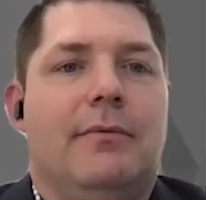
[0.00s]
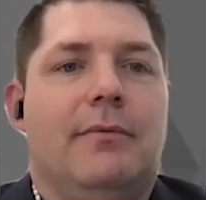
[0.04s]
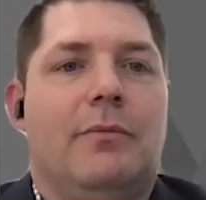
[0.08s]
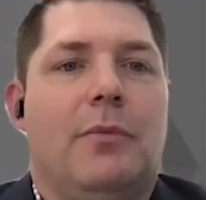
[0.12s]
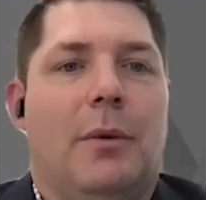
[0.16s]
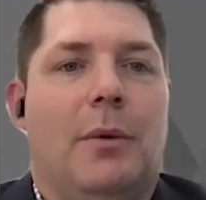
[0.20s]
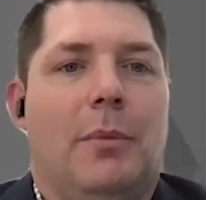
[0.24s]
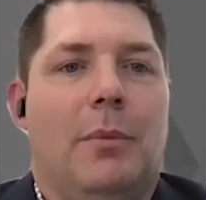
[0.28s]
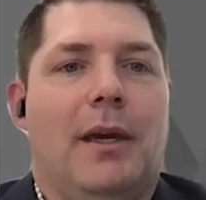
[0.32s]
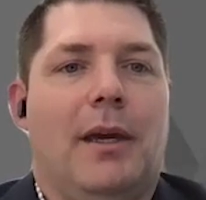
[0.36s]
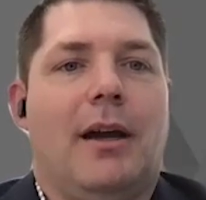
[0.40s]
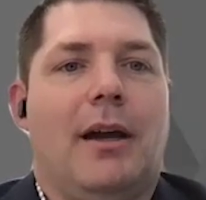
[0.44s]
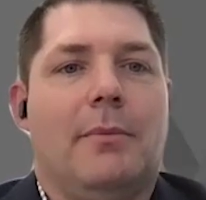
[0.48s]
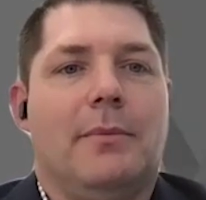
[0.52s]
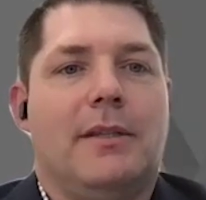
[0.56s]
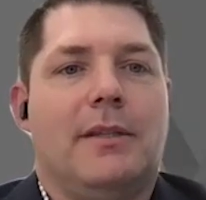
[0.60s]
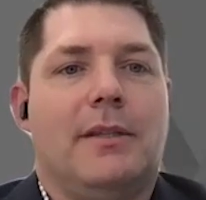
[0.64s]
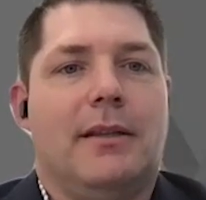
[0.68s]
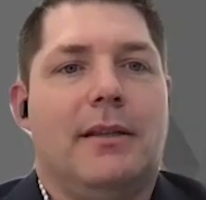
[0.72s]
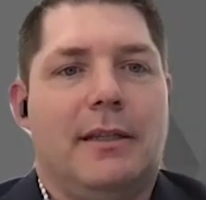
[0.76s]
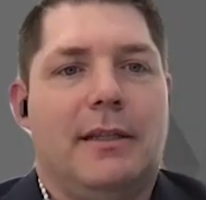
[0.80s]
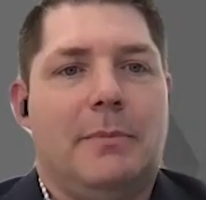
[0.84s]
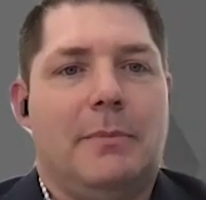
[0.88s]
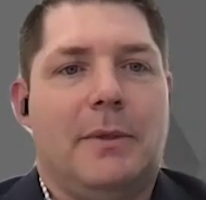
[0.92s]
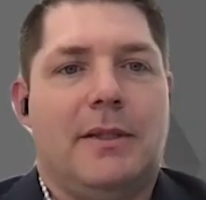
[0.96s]
when we come to
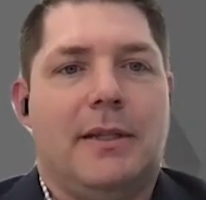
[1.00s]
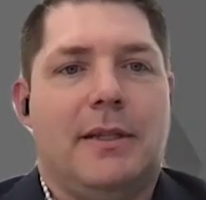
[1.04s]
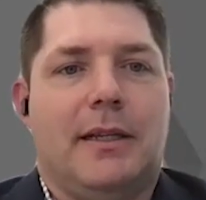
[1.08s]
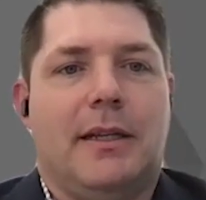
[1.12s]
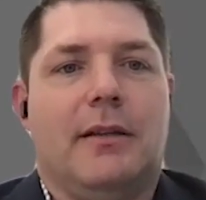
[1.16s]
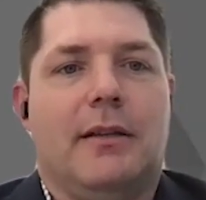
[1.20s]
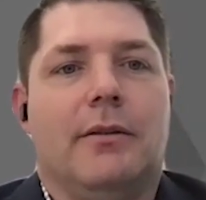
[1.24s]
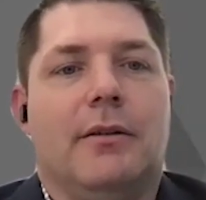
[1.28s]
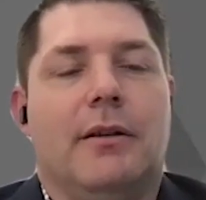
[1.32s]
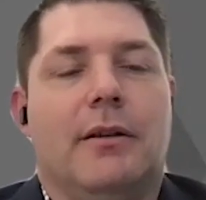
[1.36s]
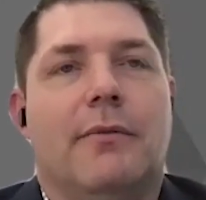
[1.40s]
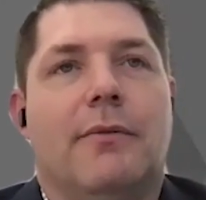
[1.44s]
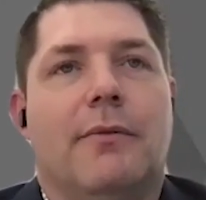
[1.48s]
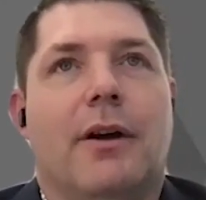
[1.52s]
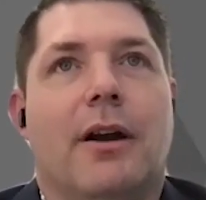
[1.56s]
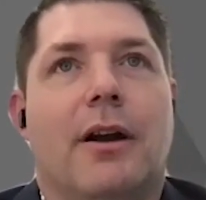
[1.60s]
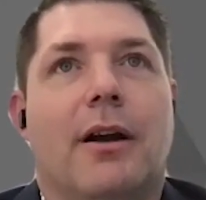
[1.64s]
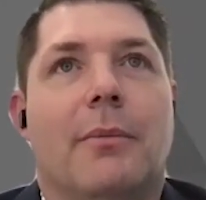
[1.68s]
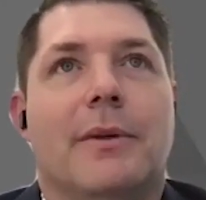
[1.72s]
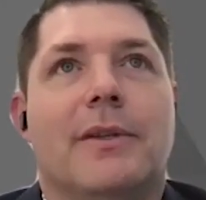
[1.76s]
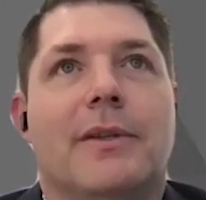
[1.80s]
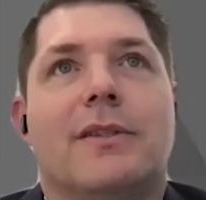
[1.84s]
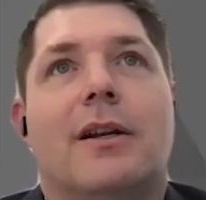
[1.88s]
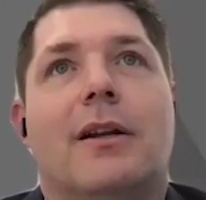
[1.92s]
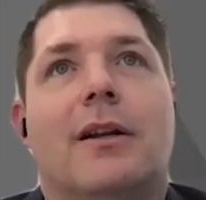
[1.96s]
these particular
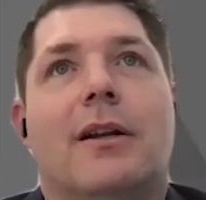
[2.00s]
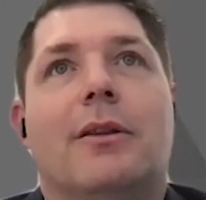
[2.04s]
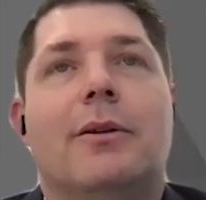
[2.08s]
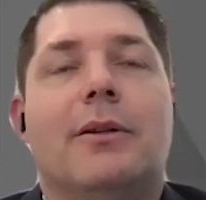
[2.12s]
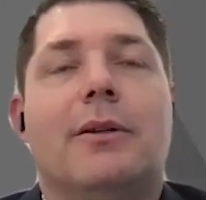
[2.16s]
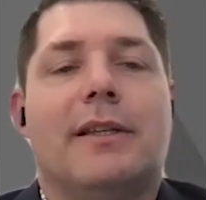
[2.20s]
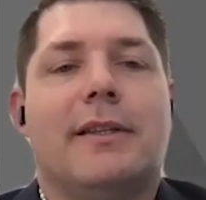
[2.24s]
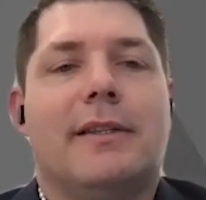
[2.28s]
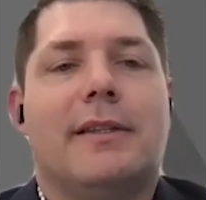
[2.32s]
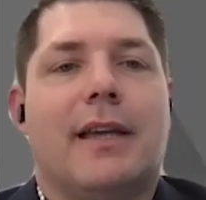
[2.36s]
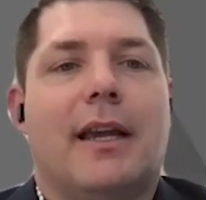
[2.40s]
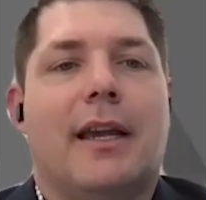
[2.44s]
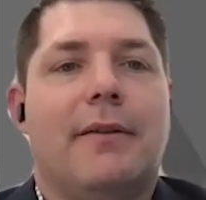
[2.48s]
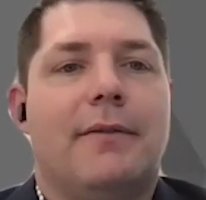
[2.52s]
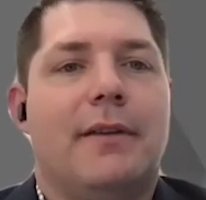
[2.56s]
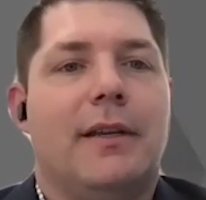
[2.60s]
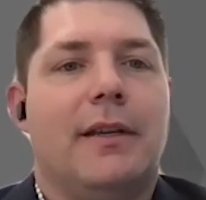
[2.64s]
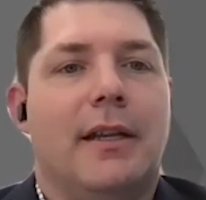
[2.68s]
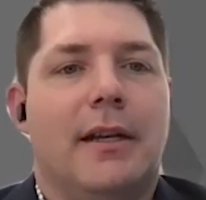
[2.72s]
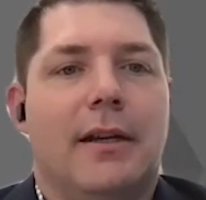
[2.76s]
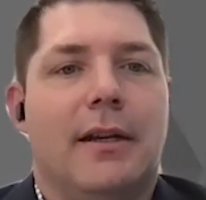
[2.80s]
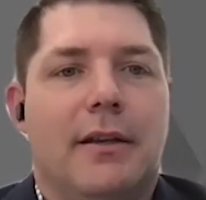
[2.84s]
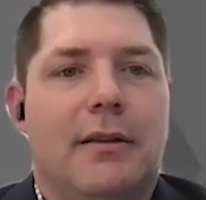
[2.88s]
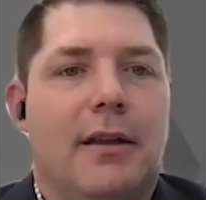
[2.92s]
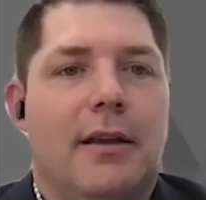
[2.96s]
environments, and I look at
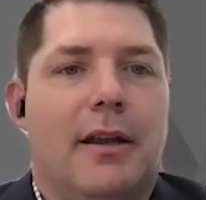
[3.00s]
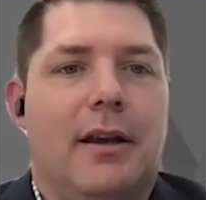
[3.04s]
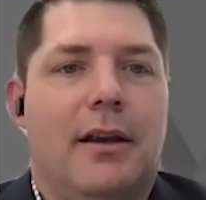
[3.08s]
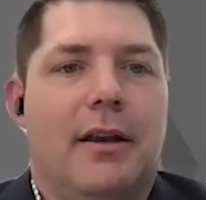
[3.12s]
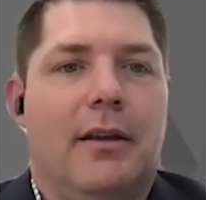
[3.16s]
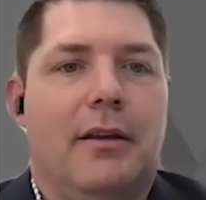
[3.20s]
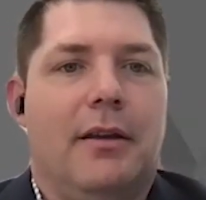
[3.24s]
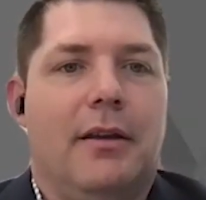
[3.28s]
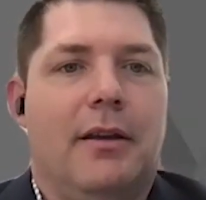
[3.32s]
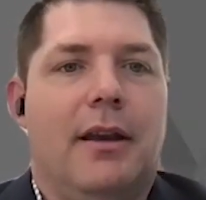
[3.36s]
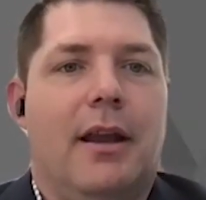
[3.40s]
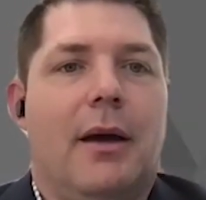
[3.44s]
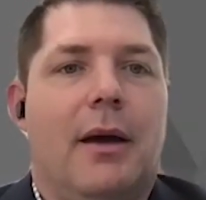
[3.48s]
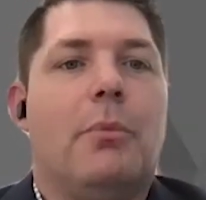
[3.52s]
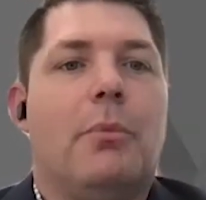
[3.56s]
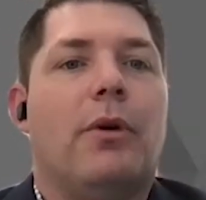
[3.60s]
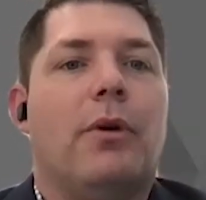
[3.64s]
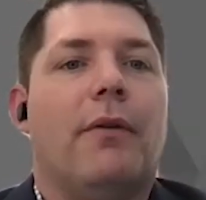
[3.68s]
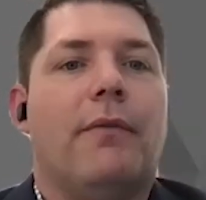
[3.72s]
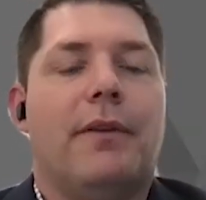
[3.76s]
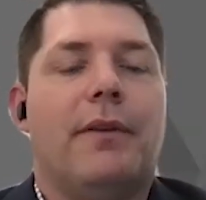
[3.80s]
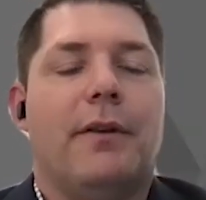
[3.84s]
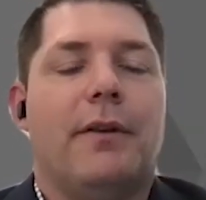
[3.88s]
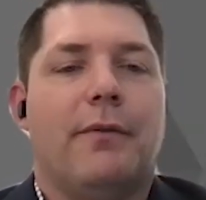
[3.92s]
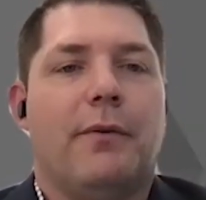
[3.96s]
safety in a
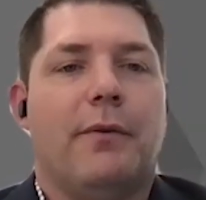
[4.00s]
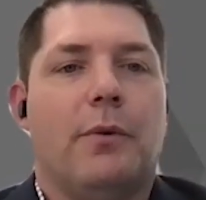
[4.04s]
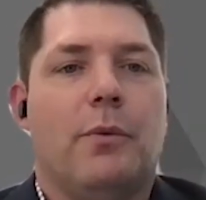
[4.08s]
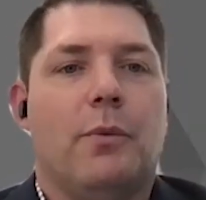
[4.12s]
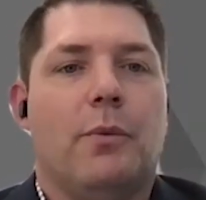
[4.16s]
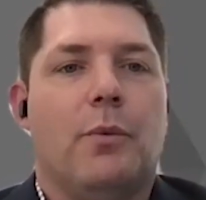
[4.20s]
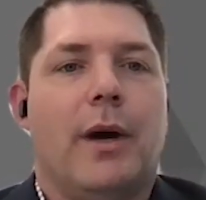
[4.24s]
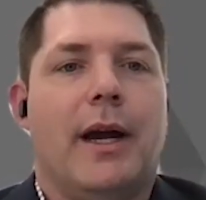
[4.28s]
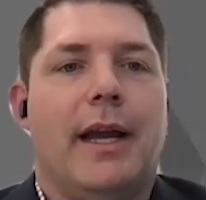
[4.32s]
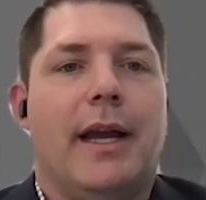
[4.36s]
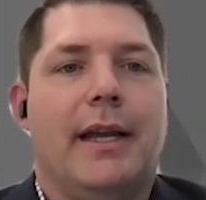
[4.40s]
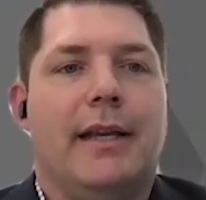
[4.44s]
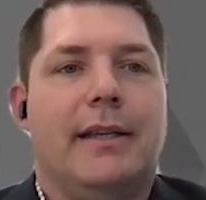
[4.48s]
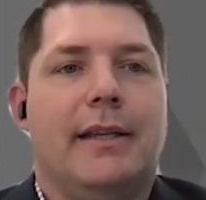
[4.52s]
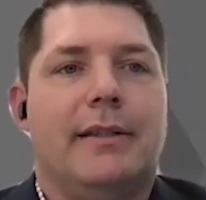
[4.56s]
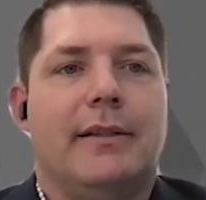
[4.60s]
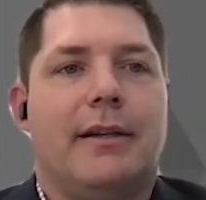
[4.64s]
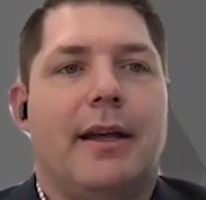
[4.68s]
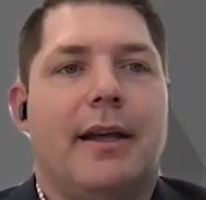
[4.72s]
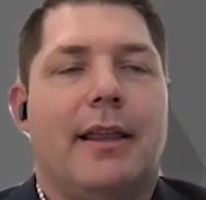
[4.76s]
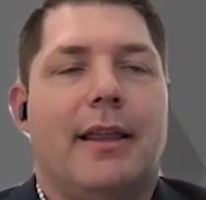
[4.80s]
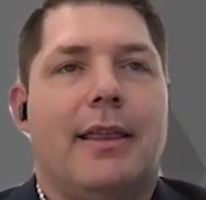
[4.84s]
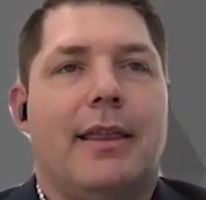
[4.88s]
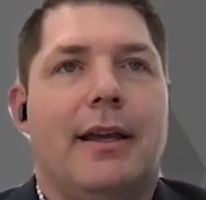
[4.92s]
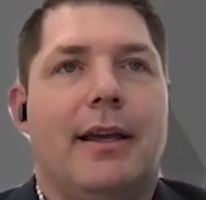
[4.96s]
number of different ways
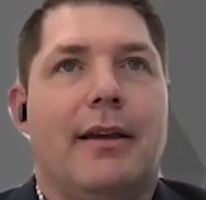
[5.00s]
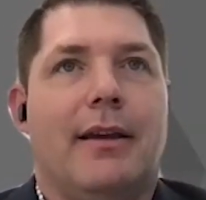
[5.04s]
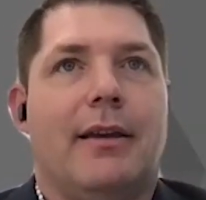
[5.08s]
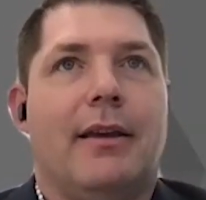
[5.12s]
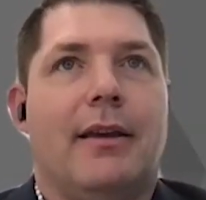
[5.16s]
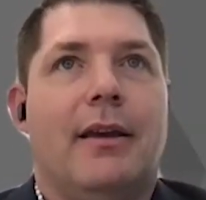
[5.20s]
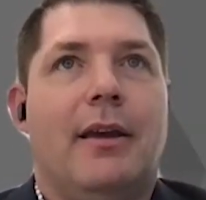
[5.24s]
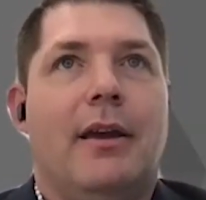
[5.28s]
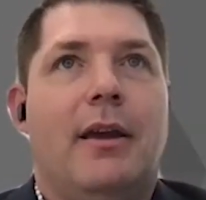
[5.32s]
that I think